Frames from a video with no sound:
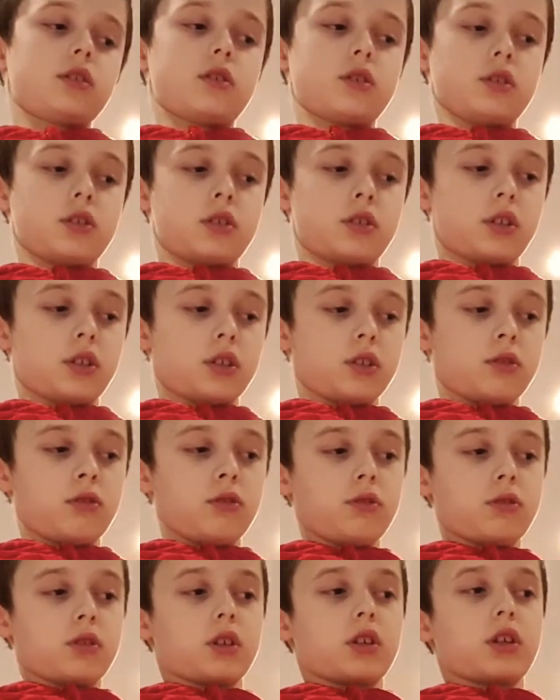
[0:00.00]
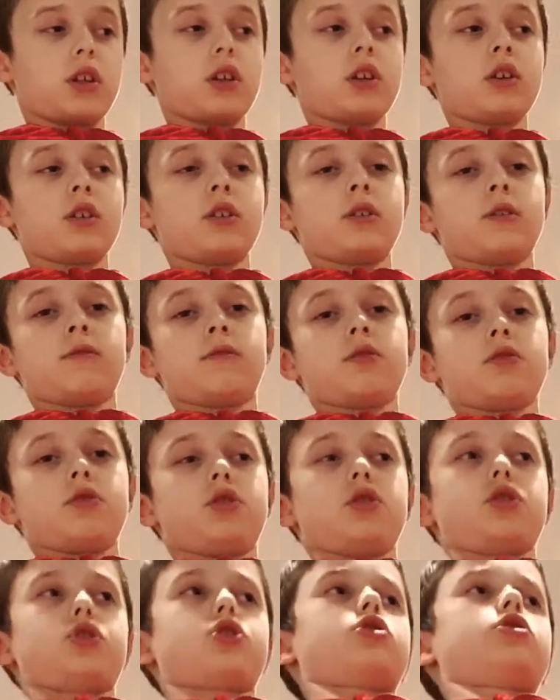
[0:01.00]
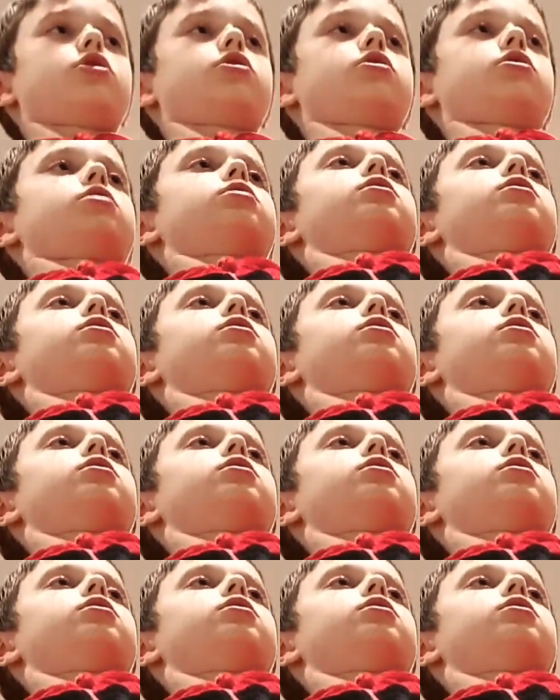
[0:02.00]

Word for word: to see who's the king of the jungle,